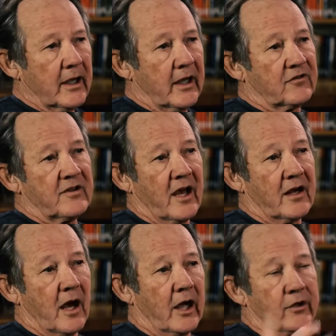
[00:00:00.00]
and it's
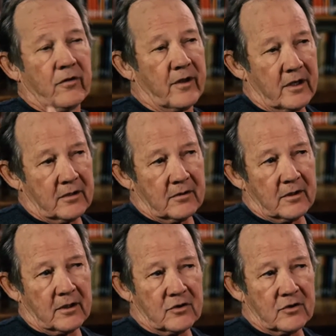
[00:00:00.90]
not under the